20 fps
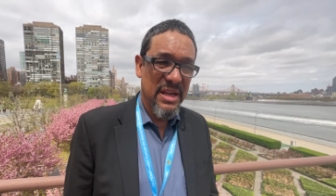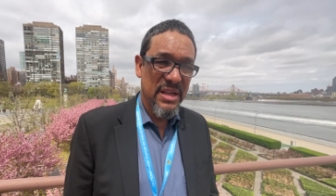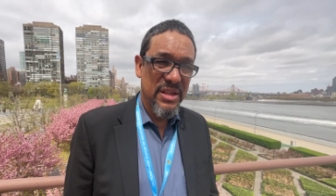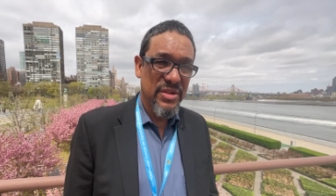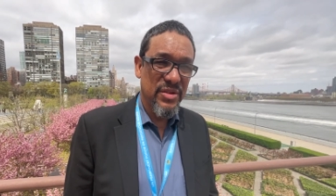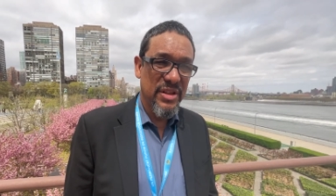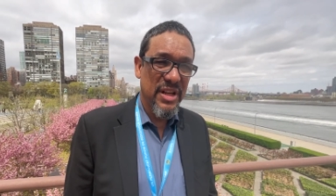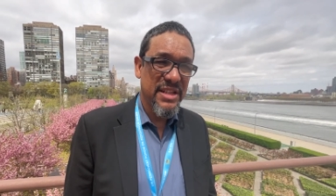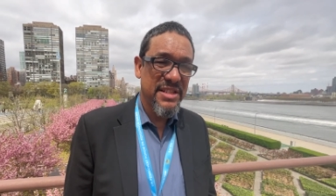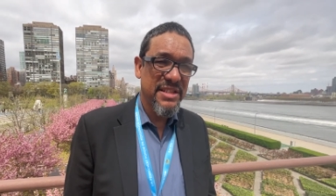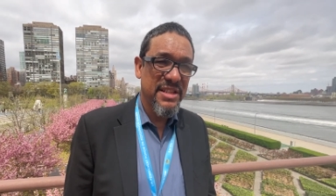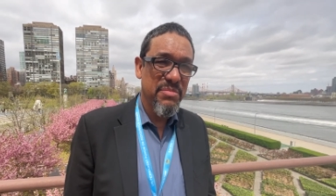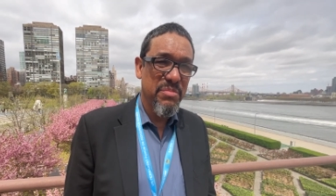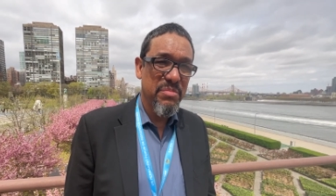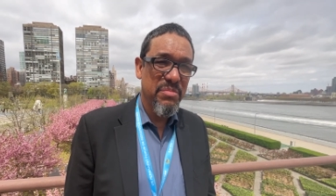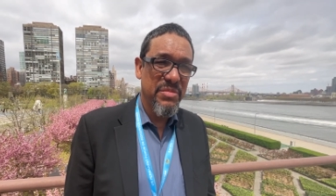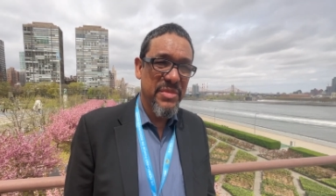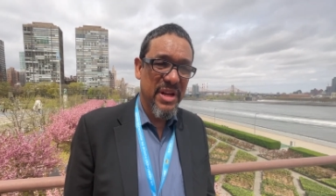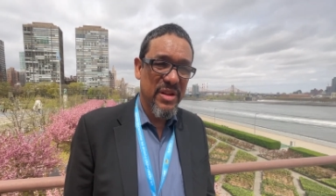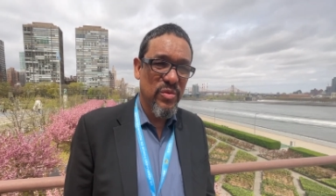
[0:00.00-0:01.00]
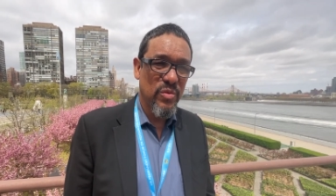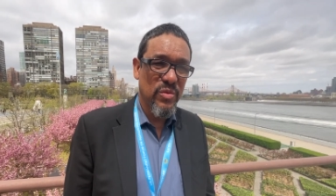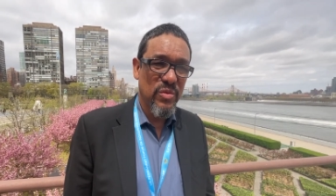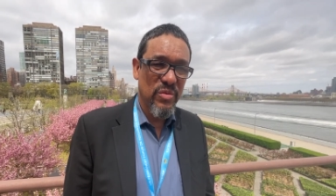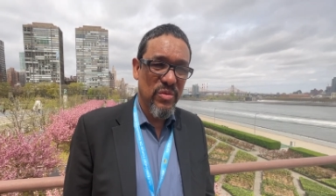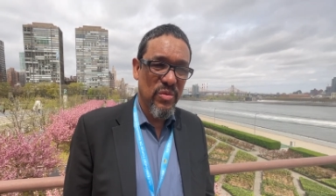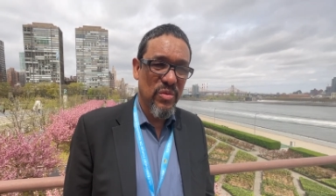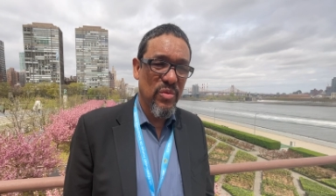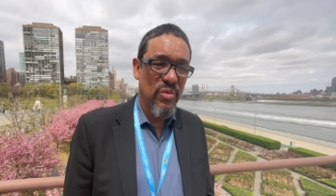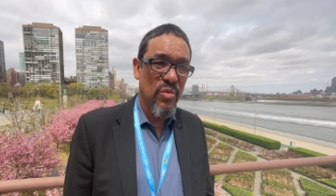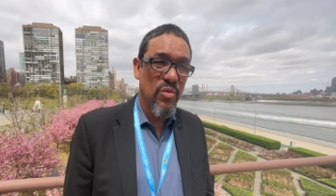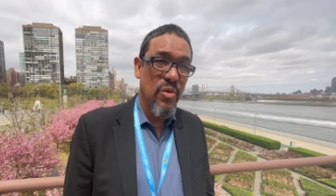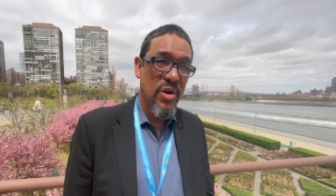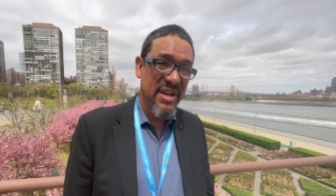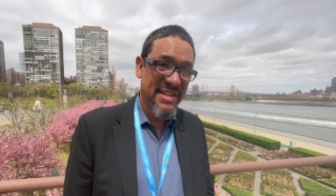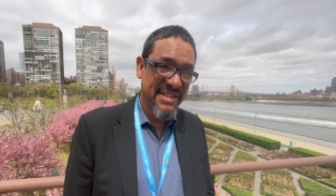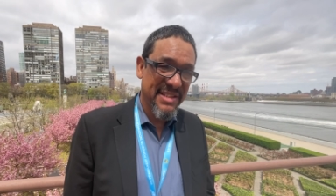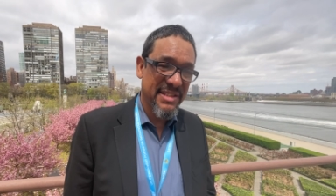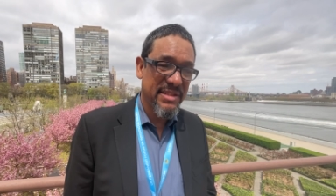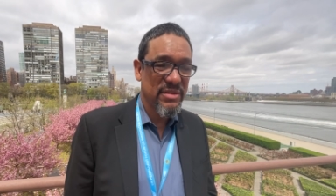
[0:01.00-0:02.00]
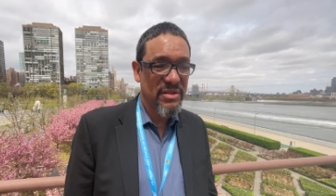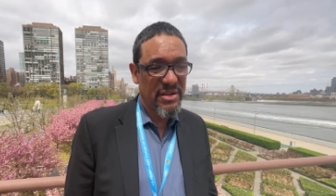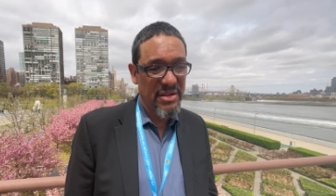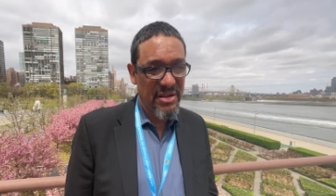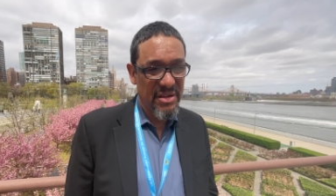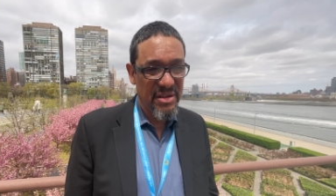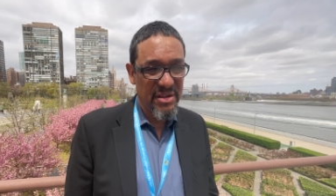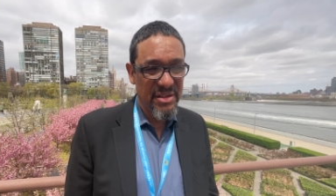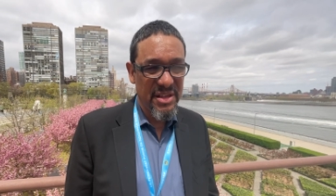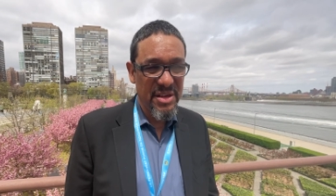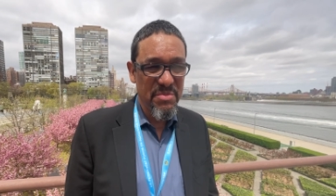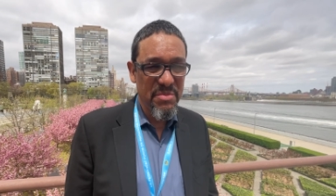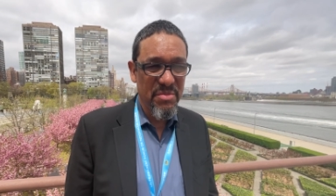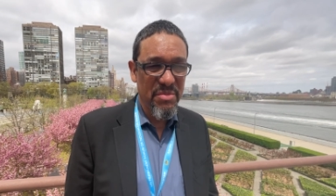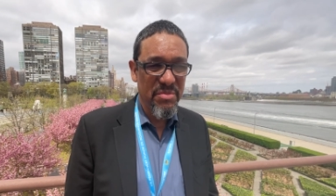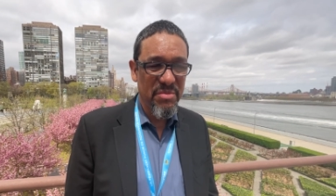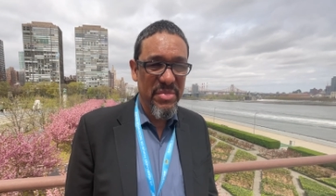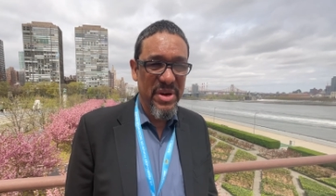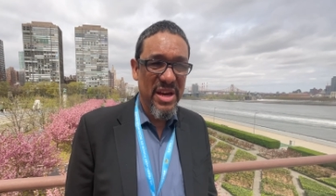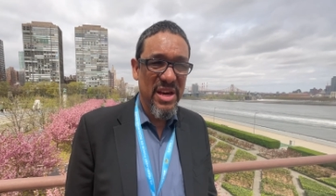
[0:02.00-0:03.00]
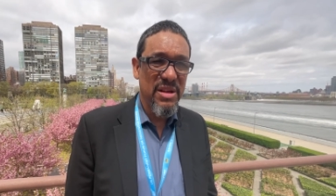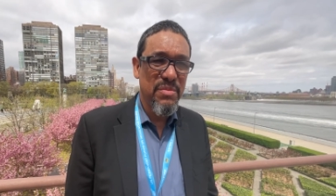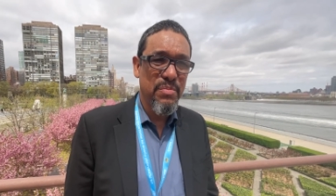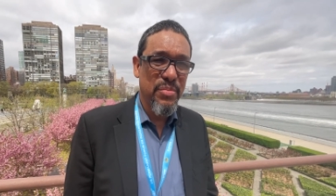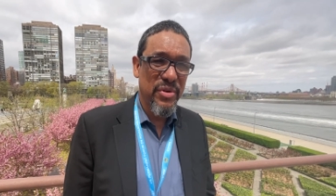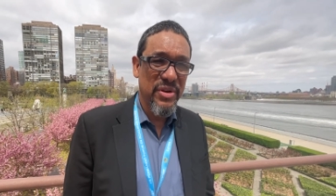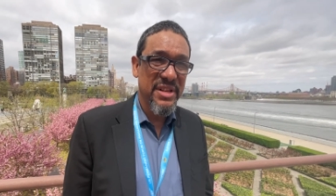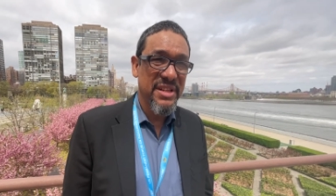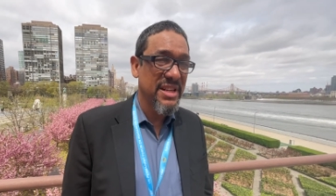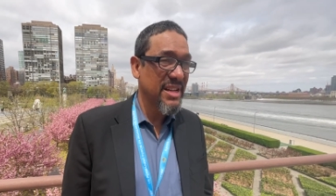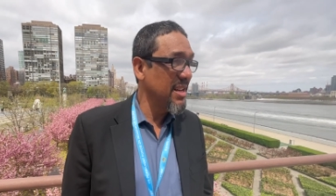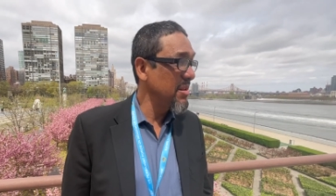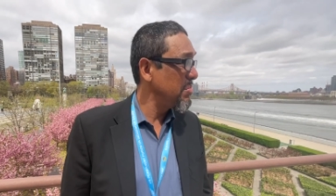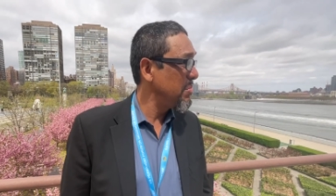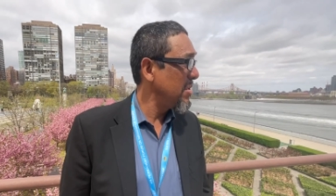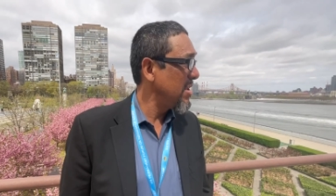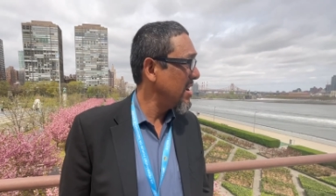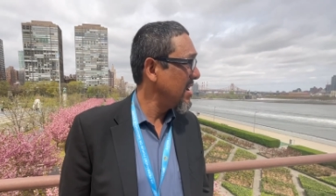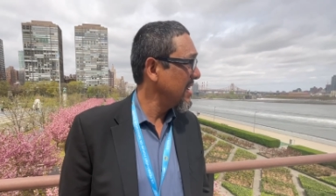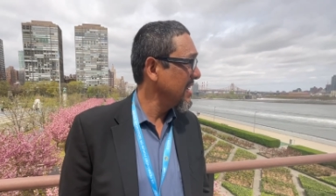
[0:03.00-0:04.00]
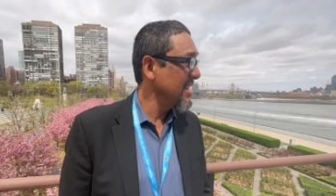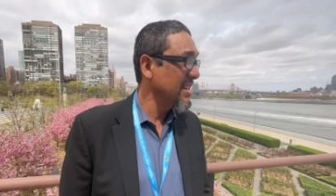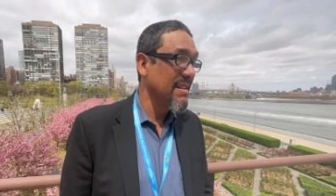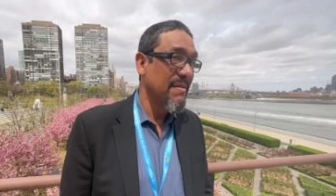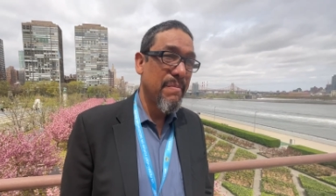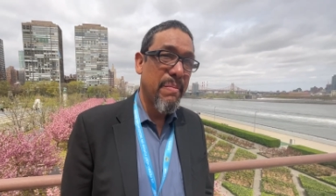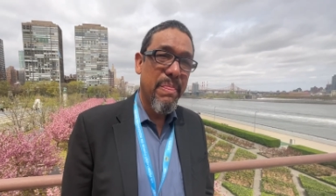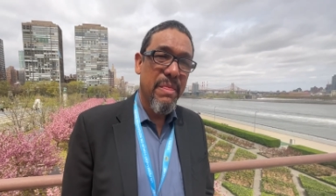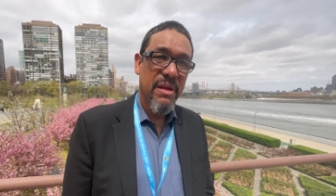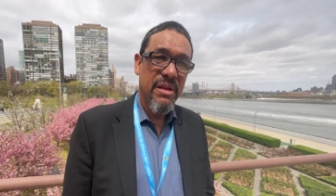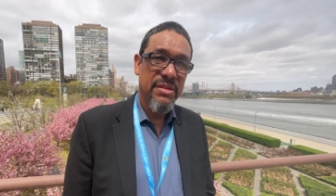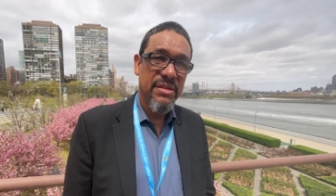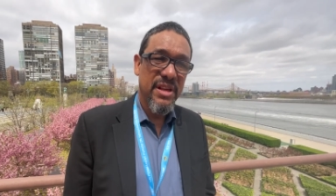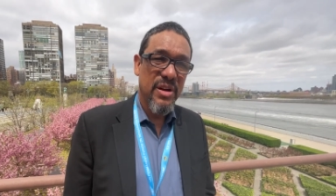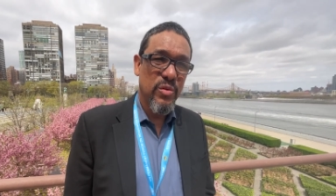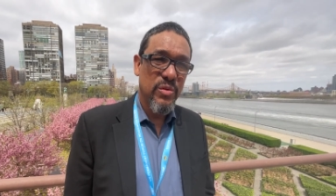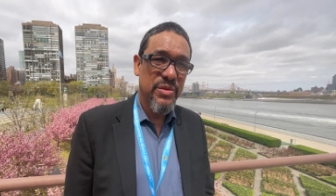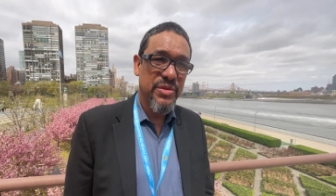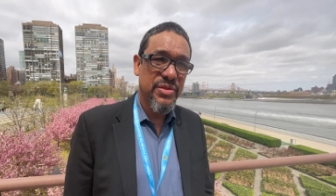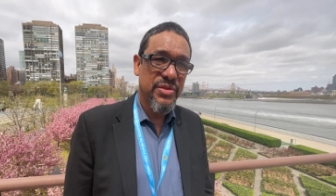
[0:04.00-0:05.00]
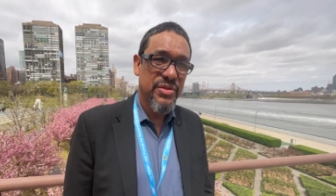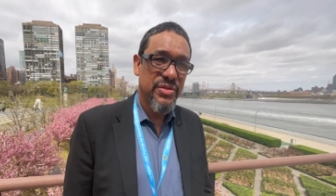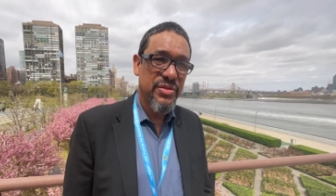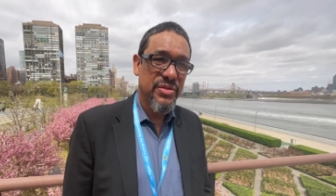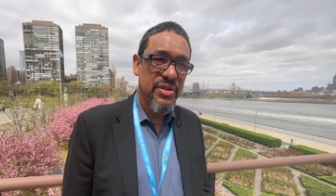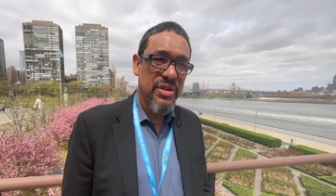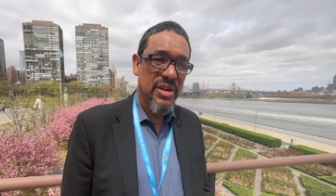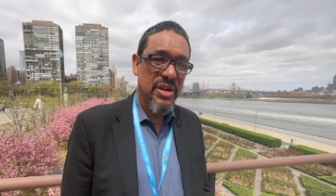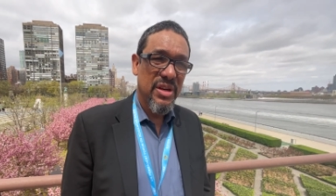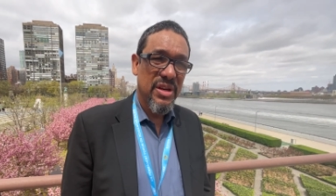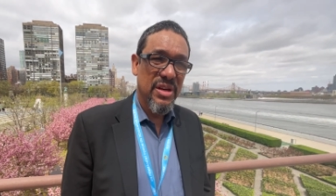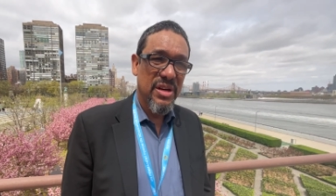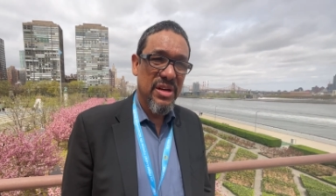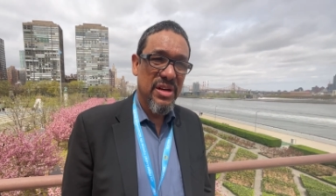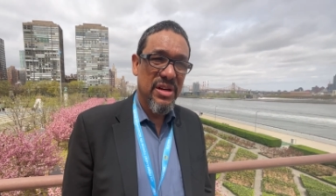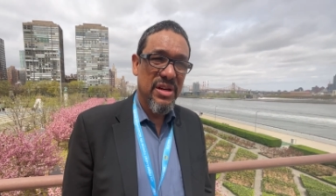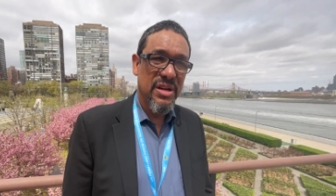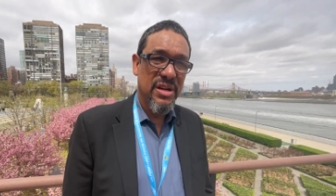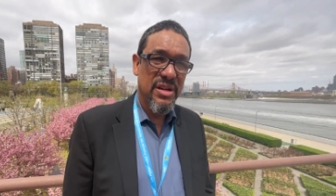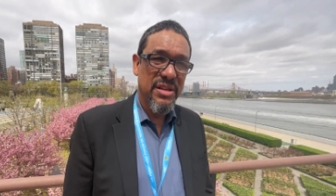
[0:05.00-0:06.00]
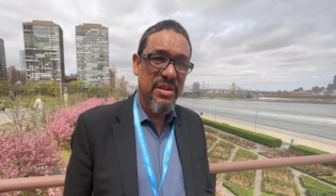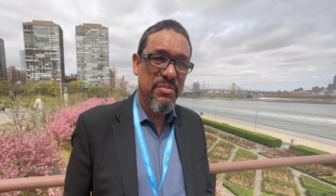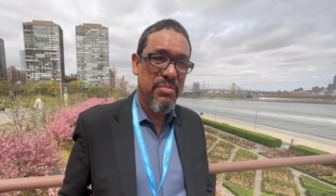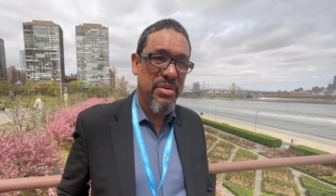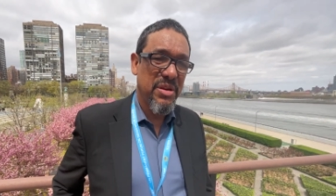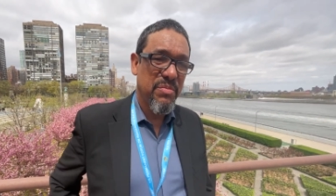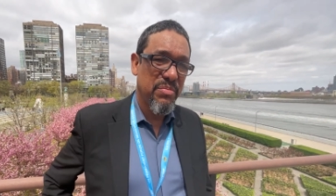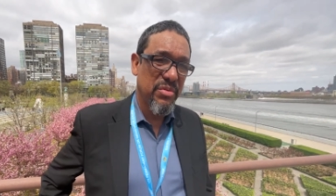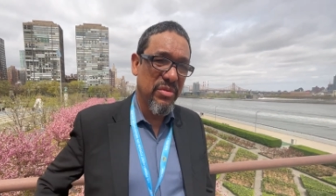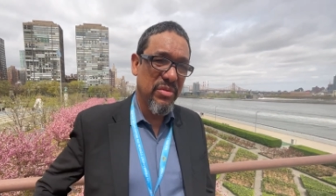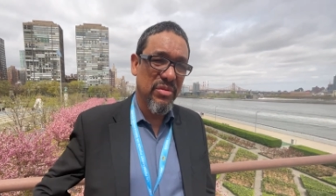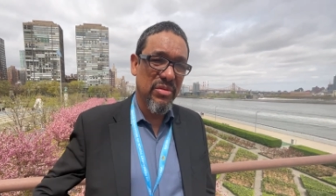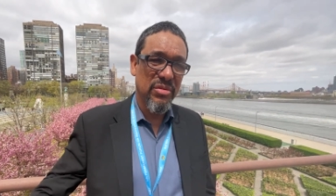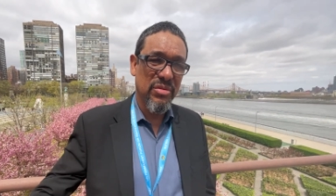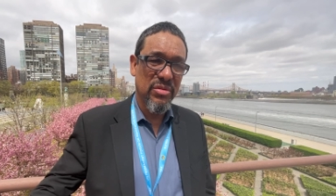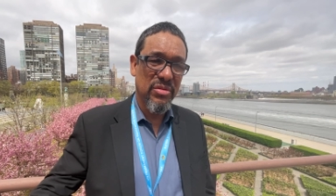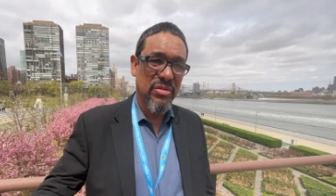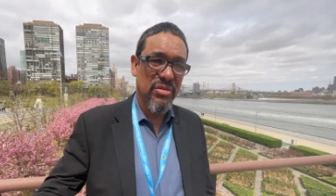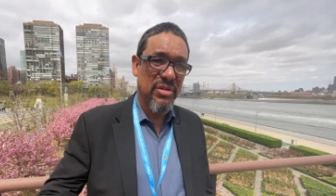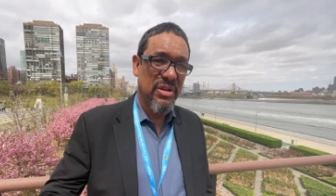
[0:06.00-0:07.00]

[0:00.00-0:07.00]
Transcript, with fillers: So that's the, that was the main political party that was the people